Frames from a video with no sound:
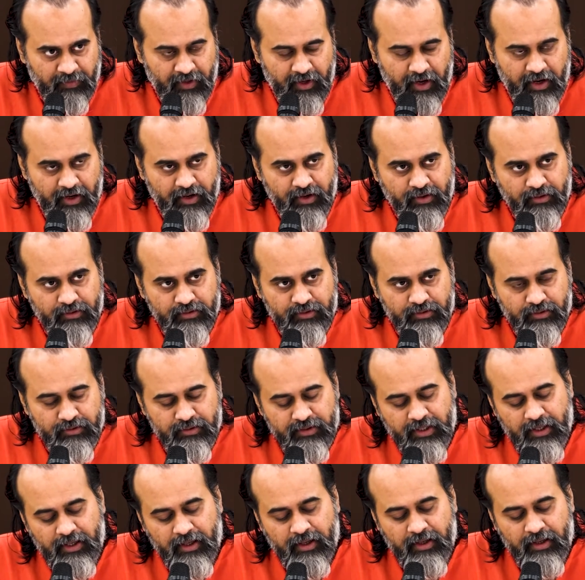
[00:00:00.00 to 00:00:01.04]
And he used to
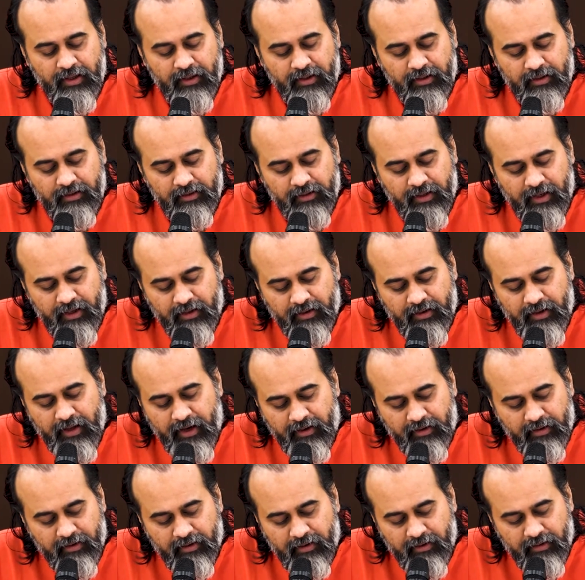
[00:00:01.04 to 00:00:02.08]
say that
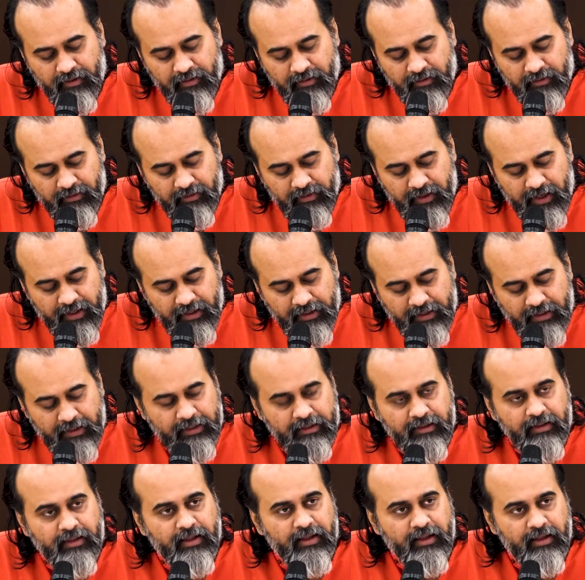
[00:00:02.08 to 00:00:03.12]

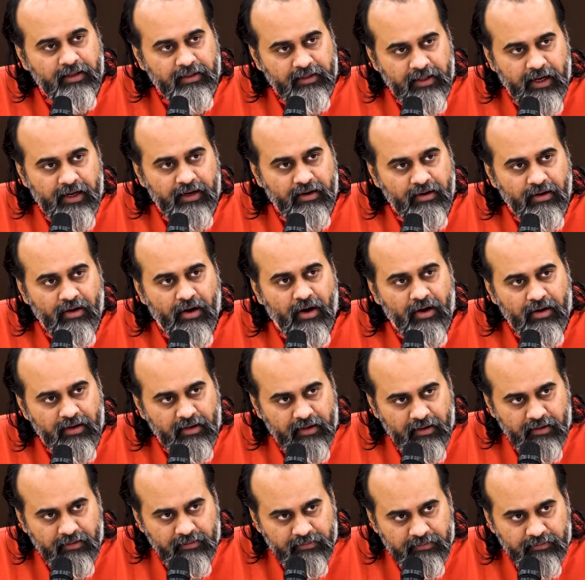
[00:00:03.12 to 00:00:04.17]
granthi, that
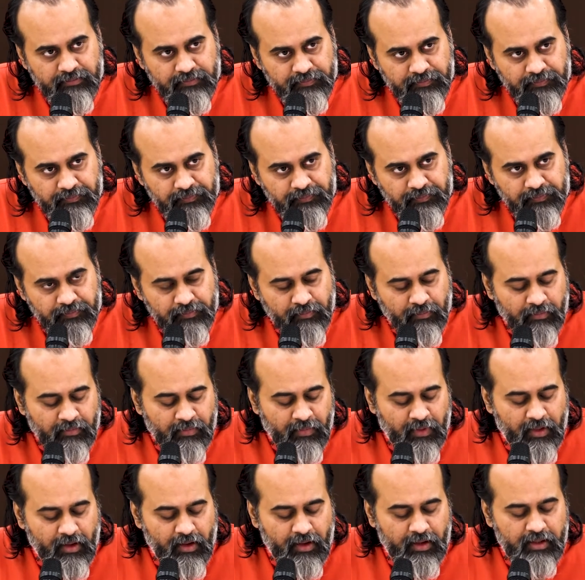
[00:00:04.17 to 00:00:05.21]
knot,
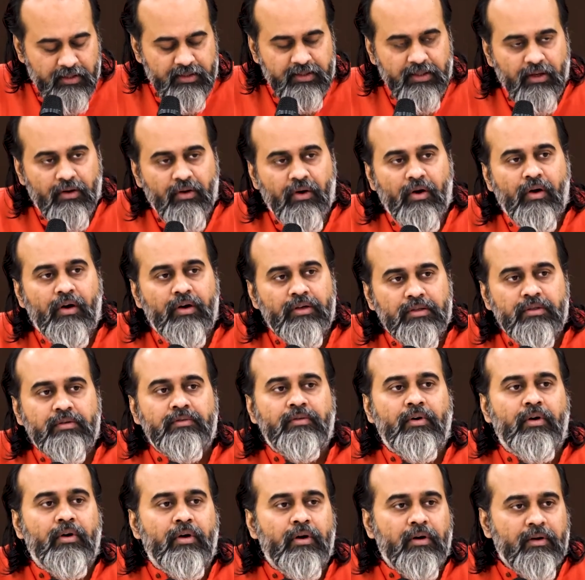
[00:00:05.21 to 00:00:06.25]
is the cause
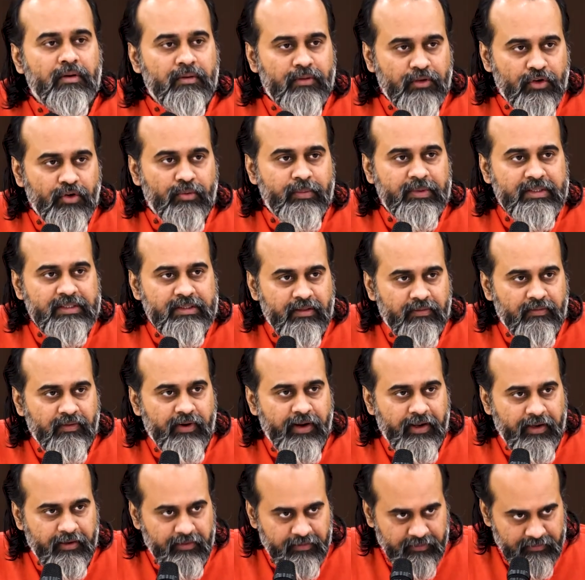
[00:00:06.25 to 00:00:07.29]
of all human
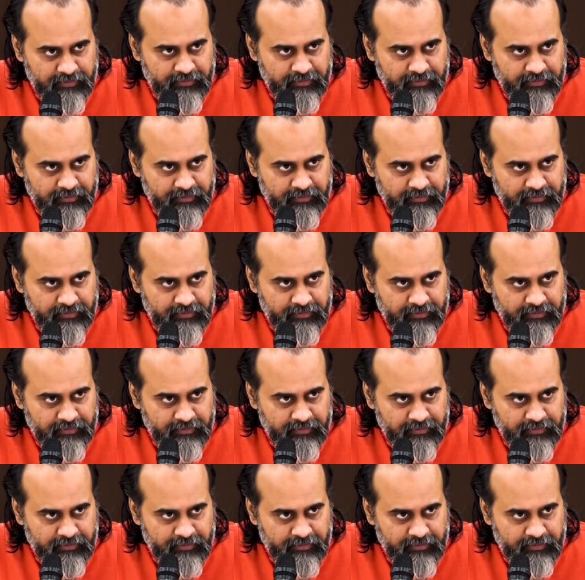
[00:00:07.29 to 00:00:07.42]
suffering.